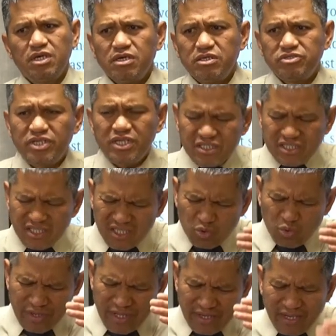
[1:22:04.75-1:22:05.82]
Jesus,
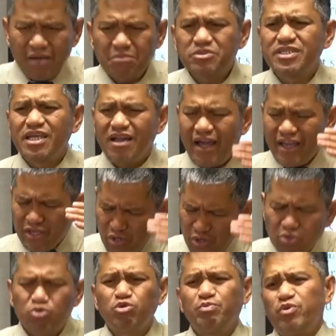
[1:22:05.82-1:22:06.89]
when He comes, He likes you
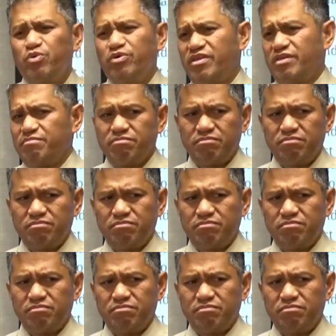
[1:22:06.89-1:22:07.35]
to be with Him.